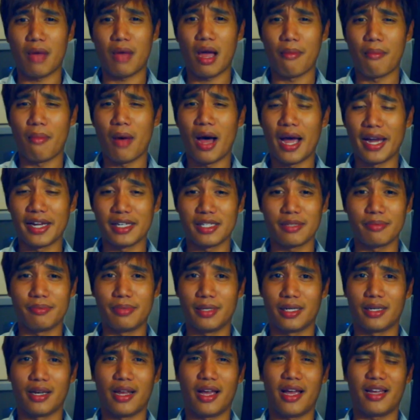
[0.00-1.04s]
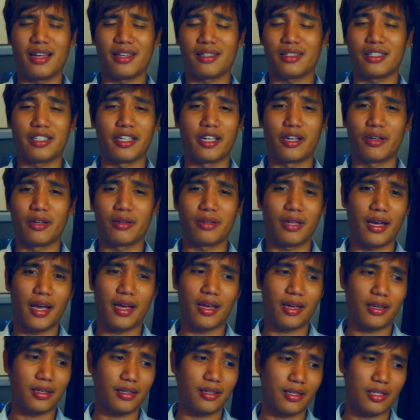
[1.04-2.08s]
I might, but
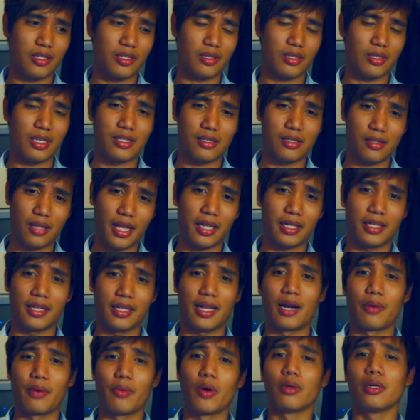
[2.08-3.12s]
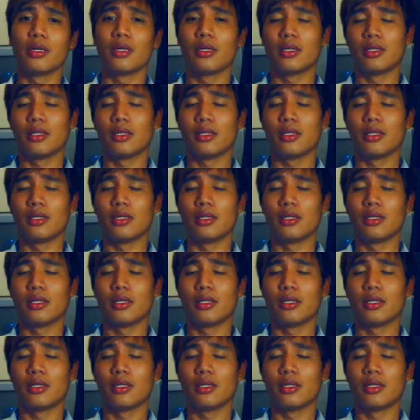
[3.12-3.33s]
it's likely that I won't.